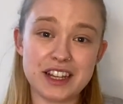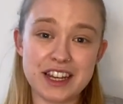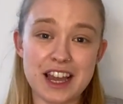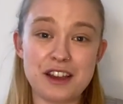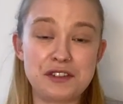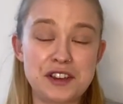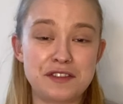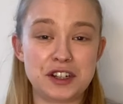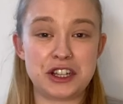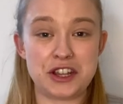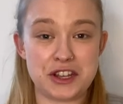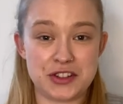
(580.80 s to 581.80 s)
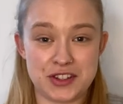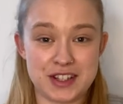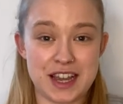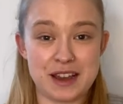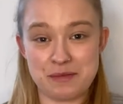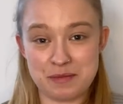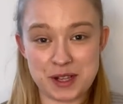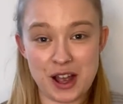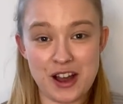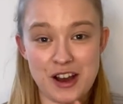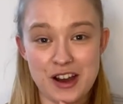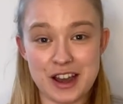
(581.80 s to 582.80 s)
yeah, if you follow these steps,
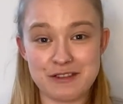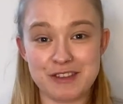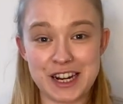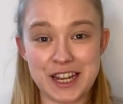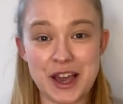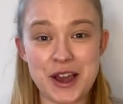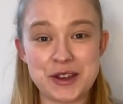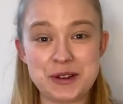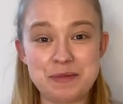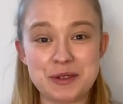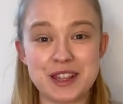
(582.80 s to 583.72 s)
I really hope